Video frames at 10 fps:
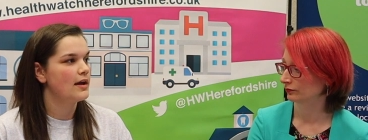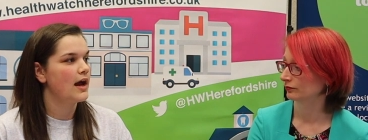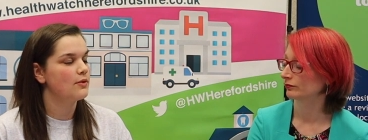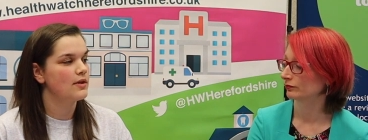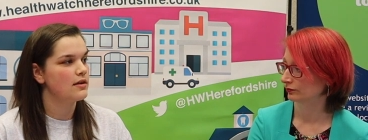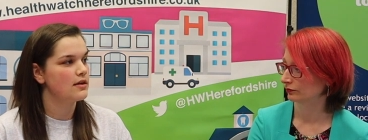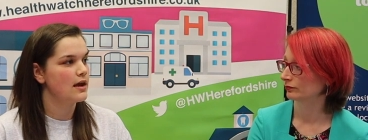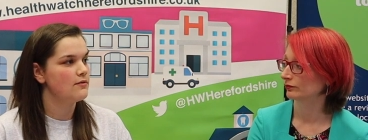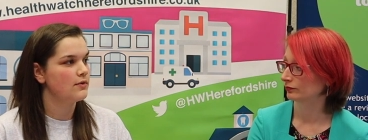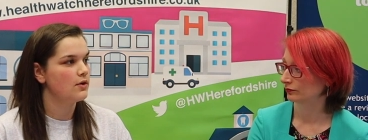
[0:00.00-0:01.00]
Speaker 1: and how they can
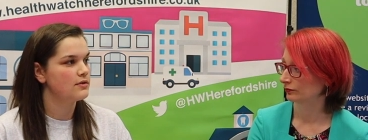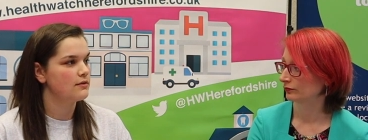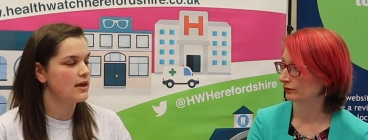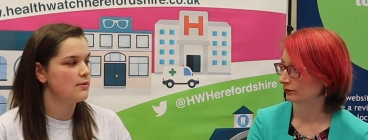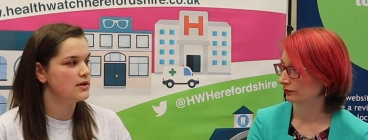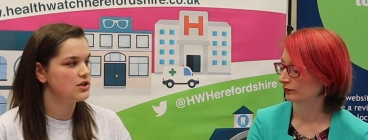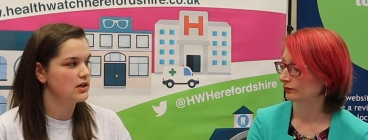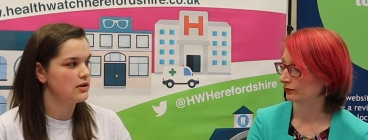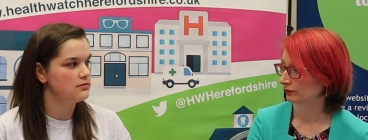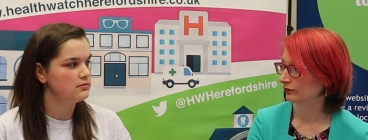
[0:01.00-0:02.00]
get involved if they wish
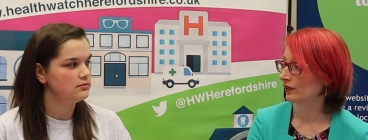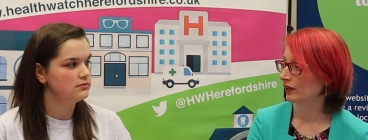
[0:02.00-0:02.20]
to.